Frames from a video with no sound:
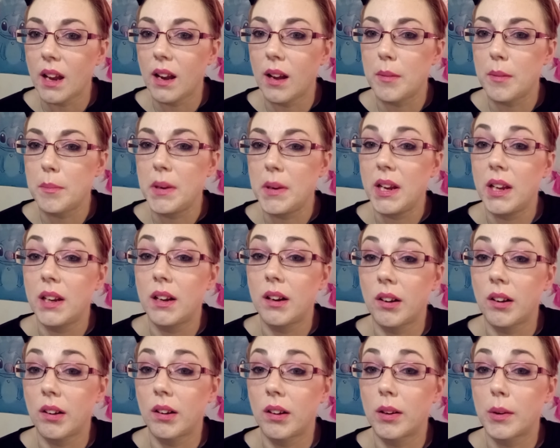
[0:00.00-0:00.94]
me and
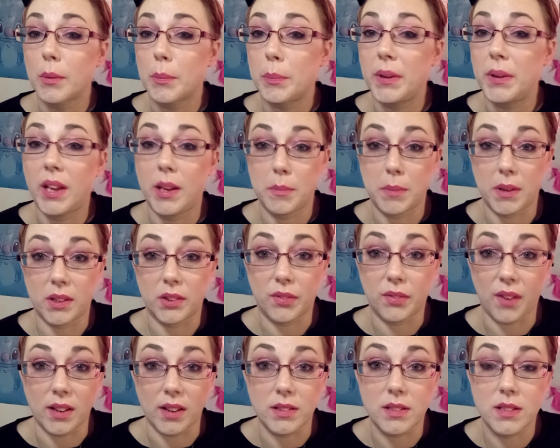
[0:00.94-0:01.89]
her became
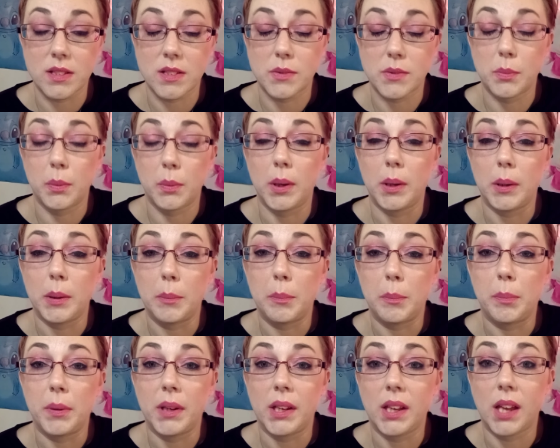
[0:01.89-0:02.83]
best friends.
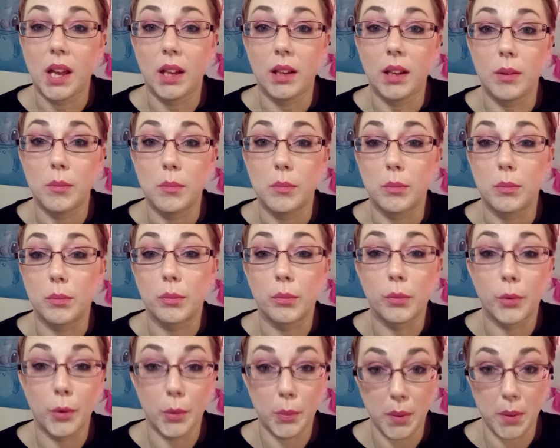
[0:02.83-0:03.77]
We became
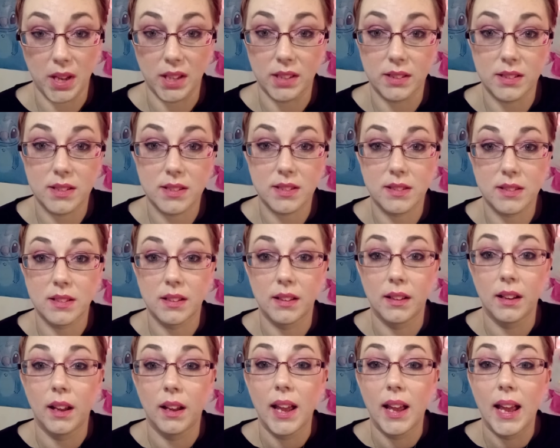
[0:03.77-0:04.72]
roommates.
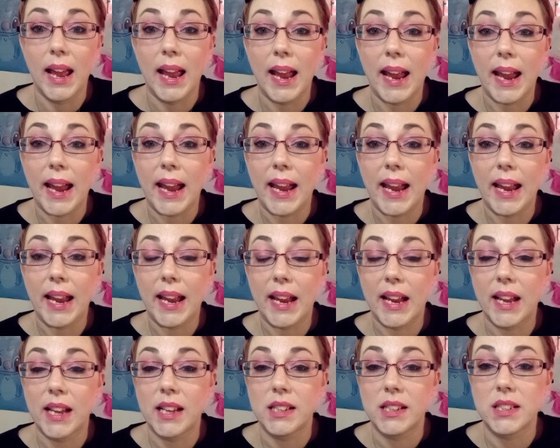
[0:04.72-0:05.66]

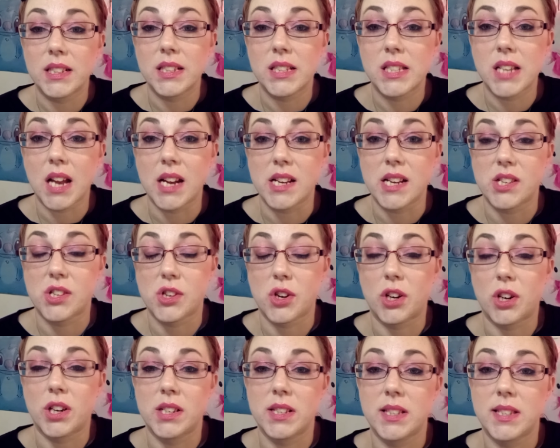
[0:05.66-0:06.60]
And I
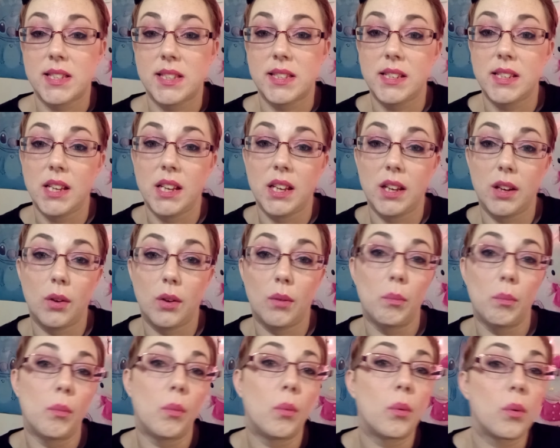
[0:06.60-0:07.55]
started
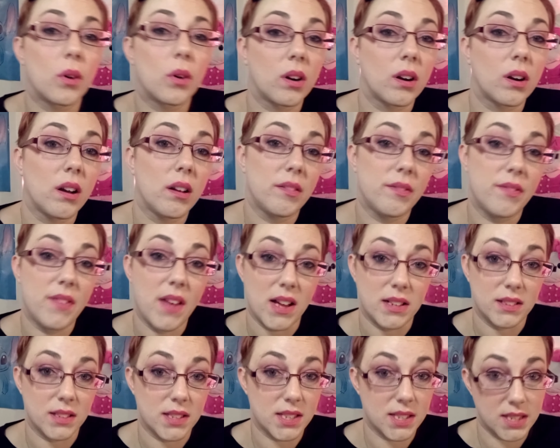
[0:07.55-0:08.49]
seeing more of
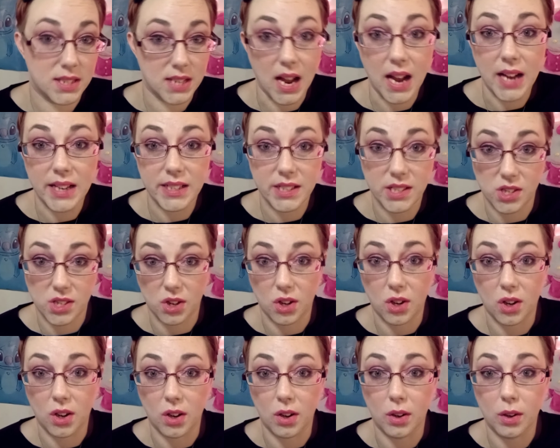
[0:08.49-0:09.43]
that side to
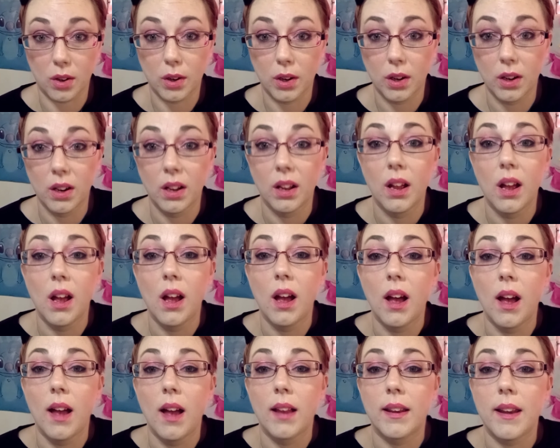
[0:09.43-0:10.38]
her.
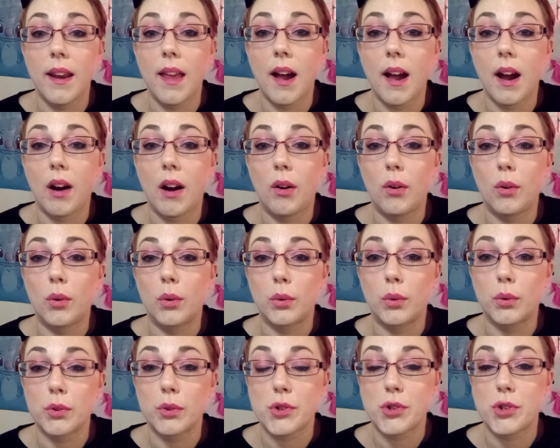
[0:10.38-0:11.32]

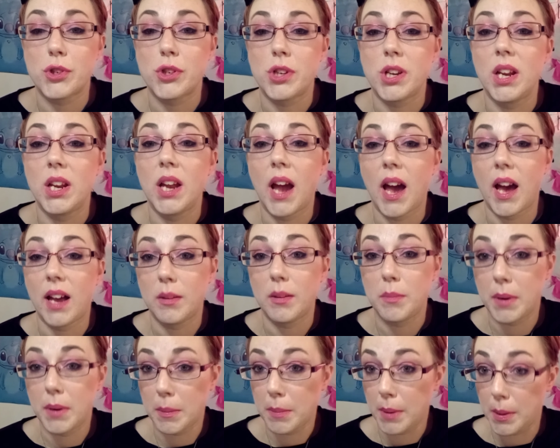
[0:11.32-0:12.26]
Now, she
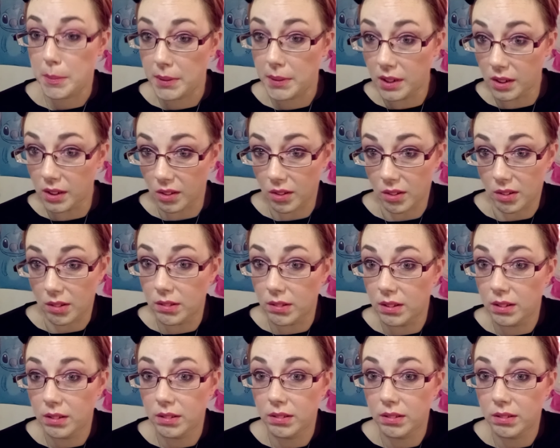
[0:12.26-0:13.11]
had been a baby girl.